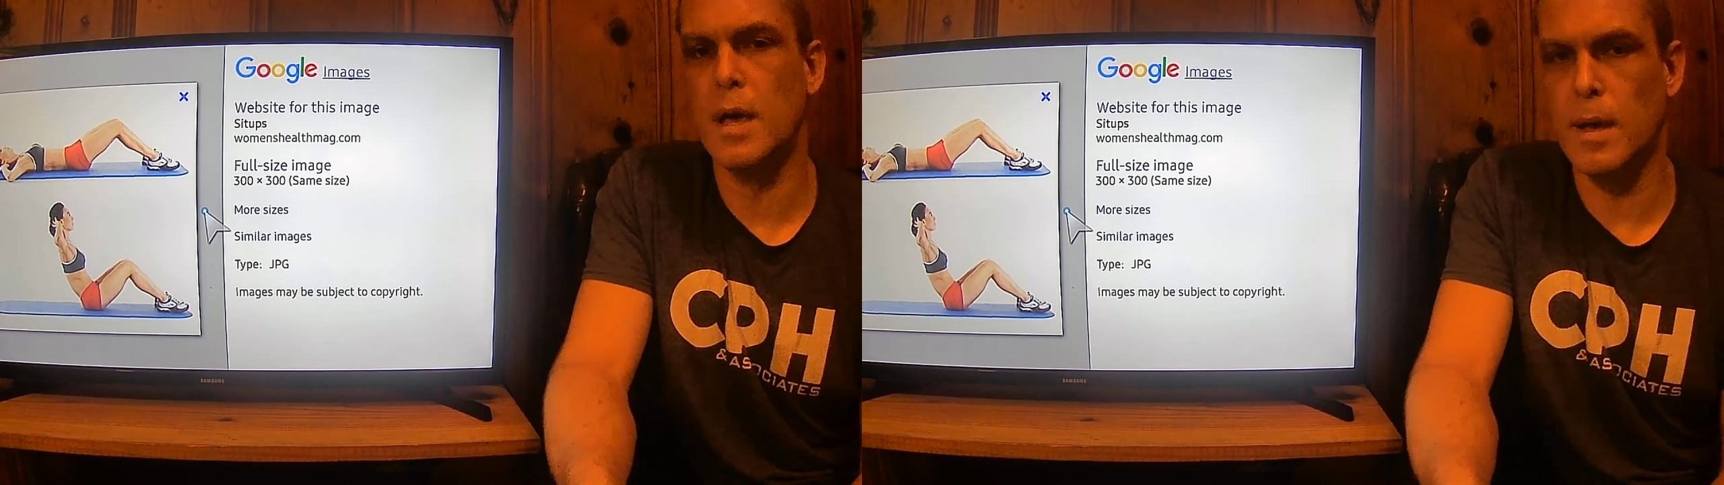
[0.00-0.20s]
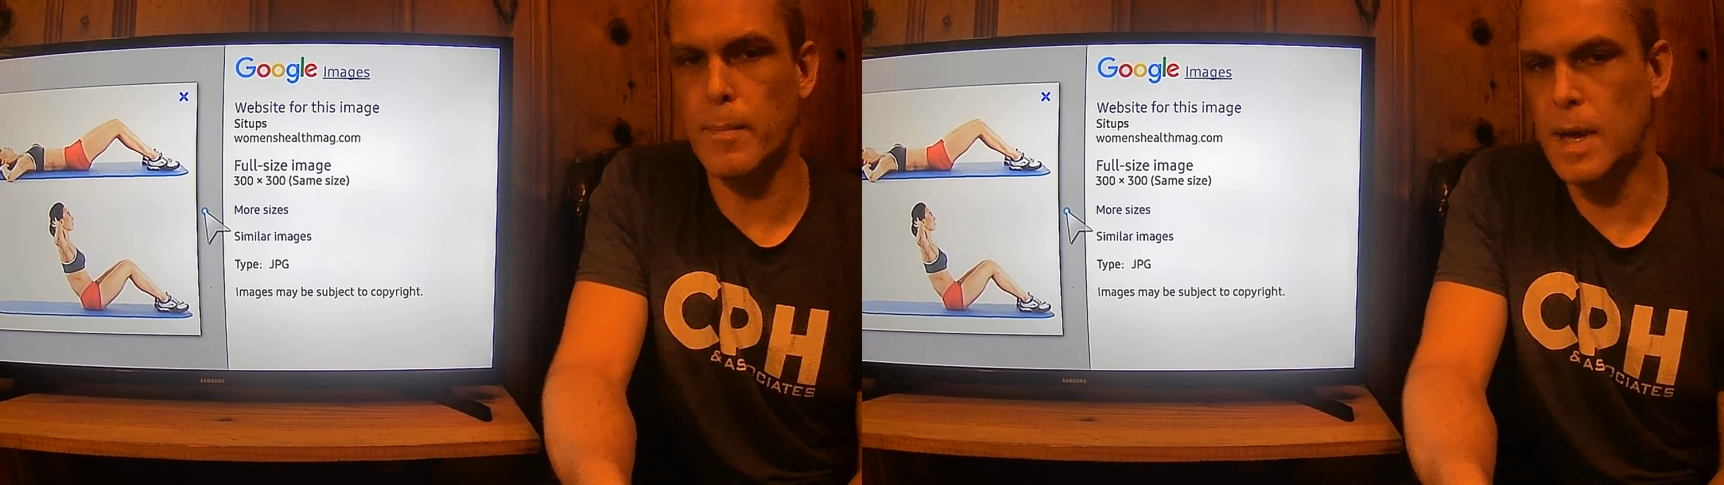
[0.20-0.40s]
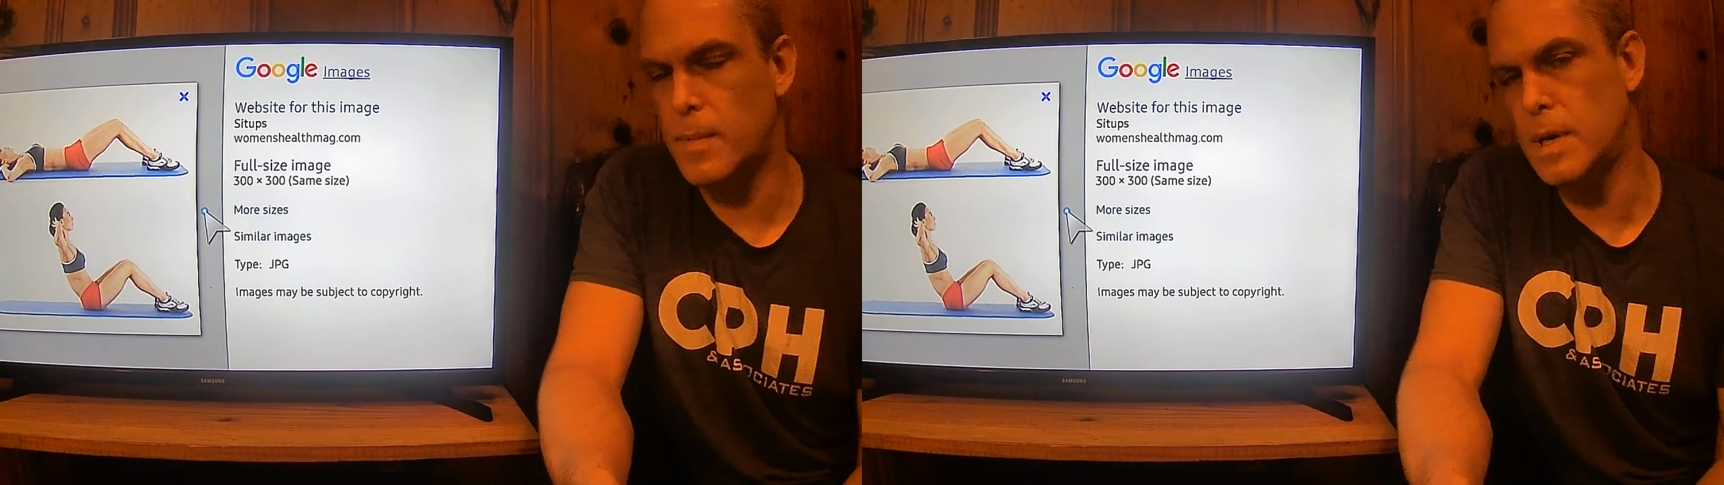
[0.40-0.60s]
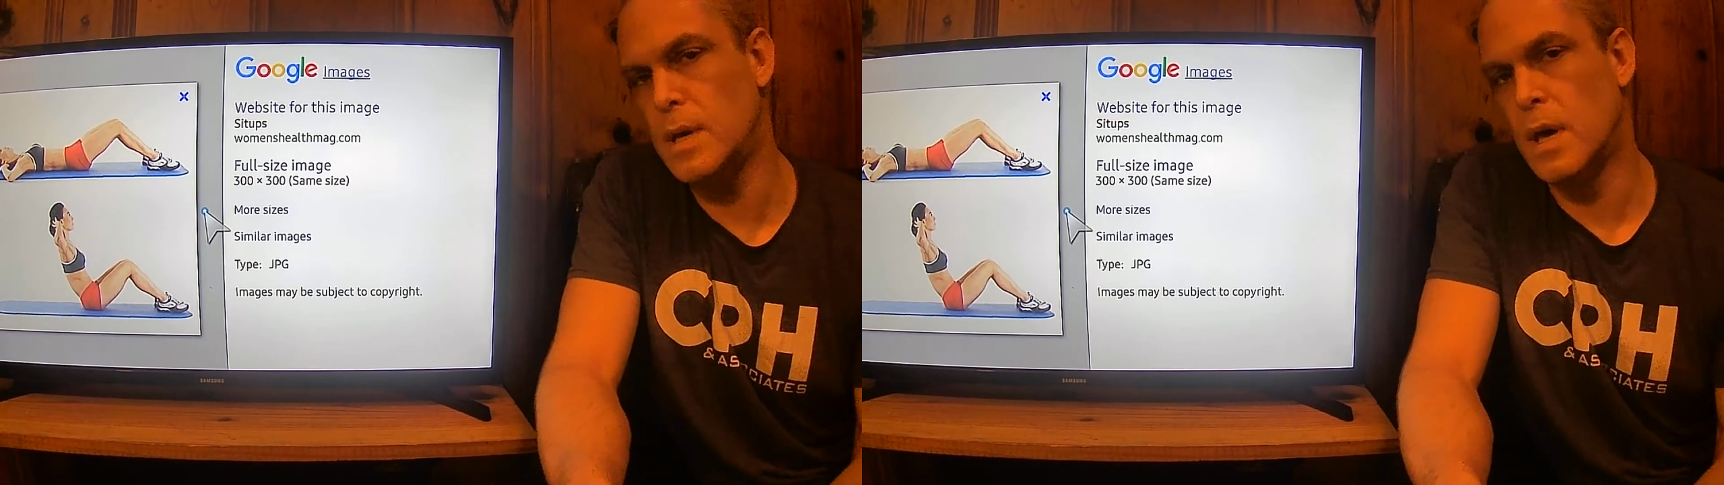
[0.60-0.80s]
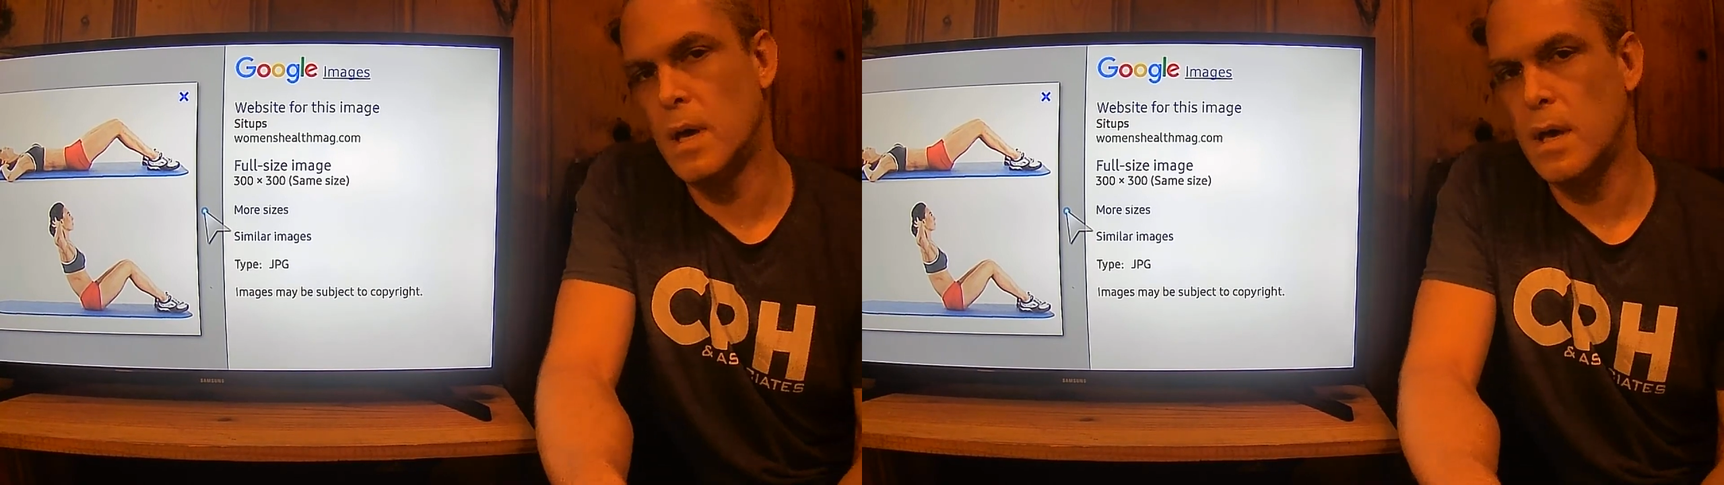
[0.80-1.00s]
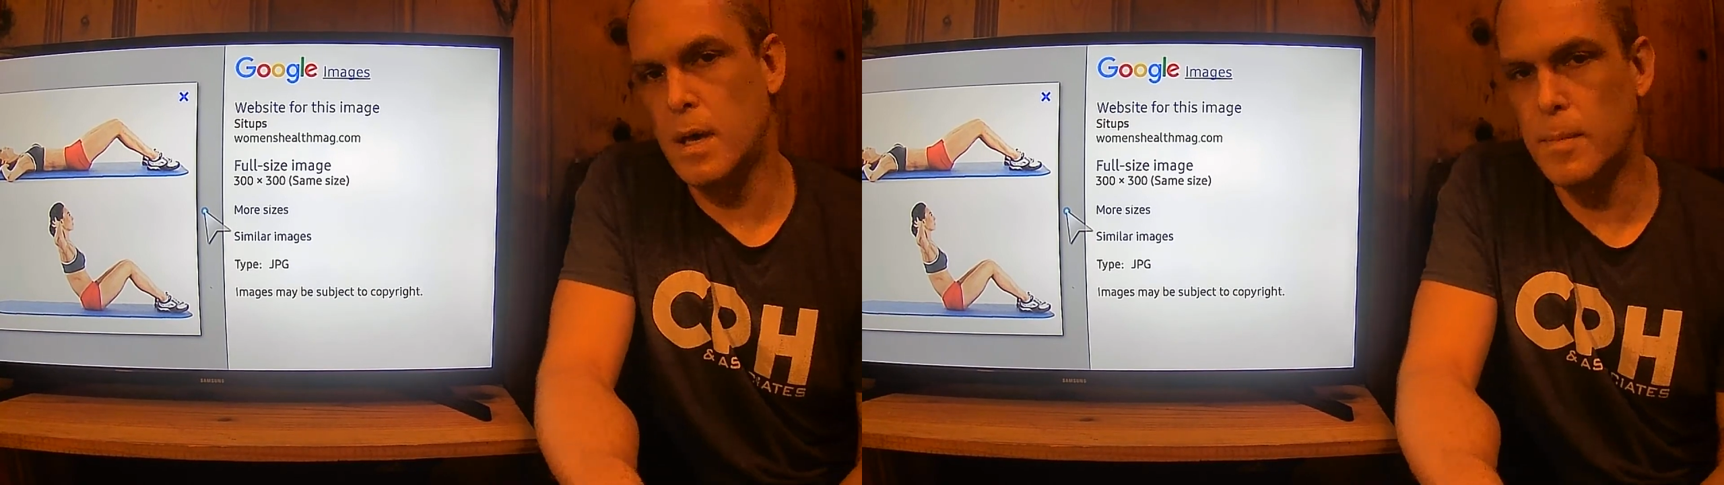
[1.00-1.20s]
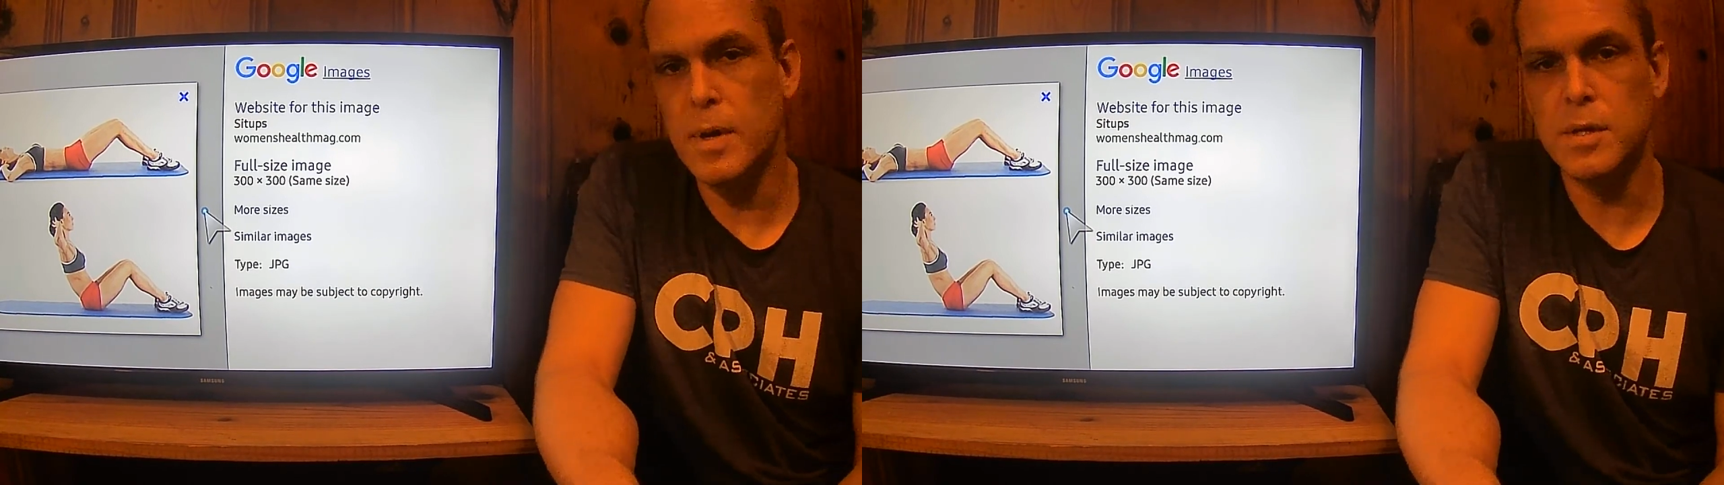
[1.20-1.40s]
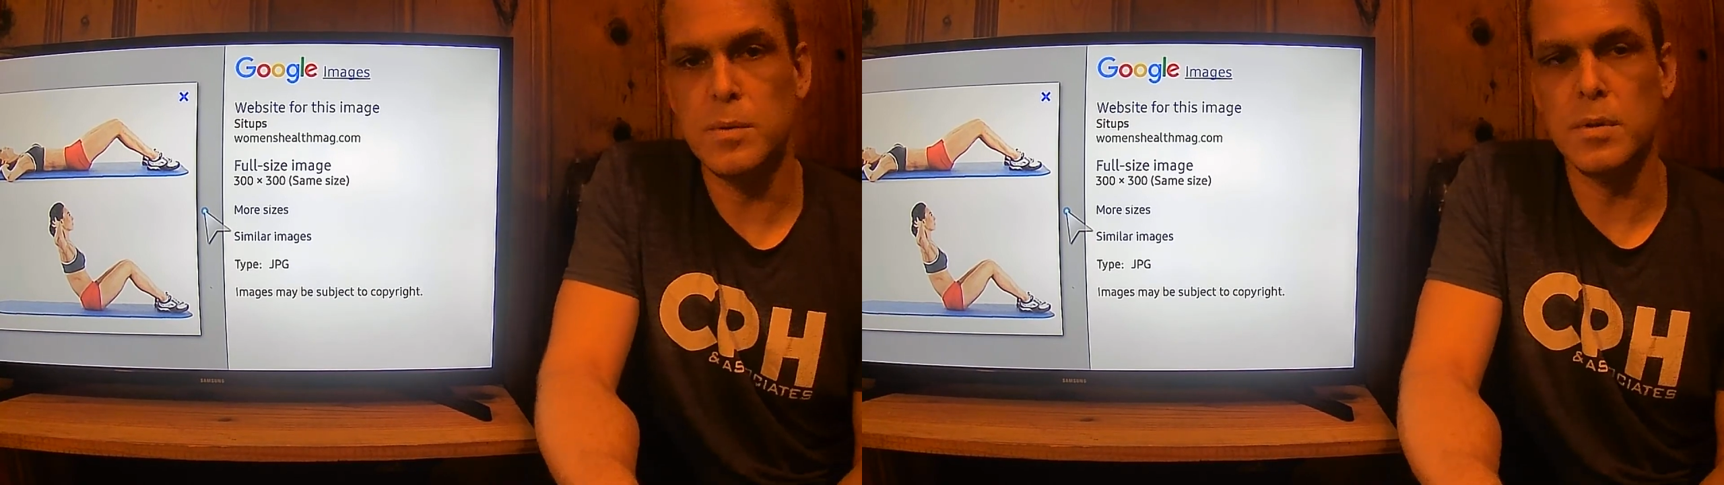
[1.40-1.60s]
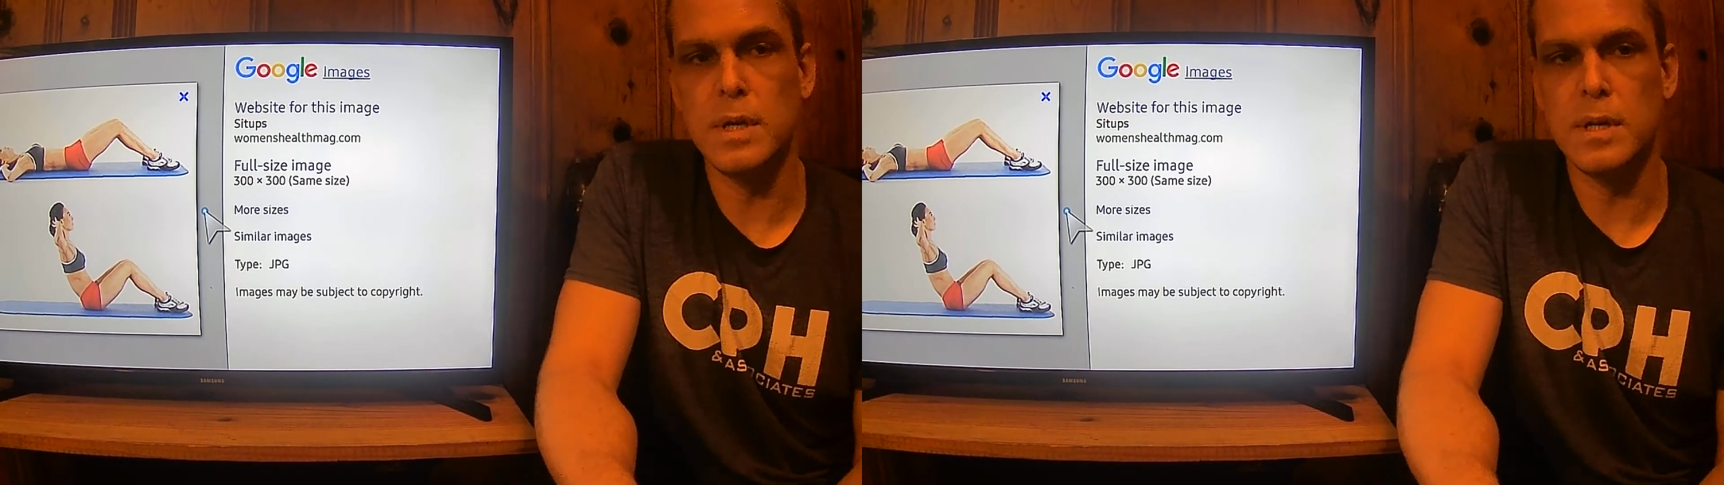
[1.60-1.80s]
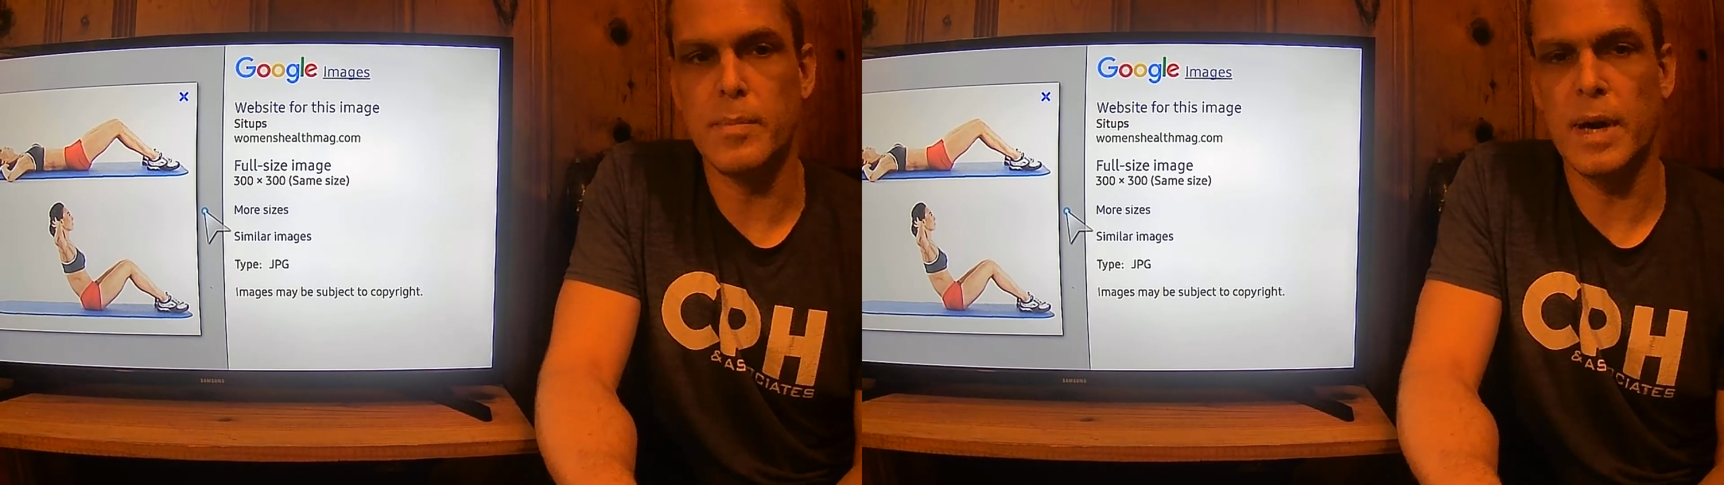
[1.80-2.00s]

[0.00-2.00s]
and maybe habitually in the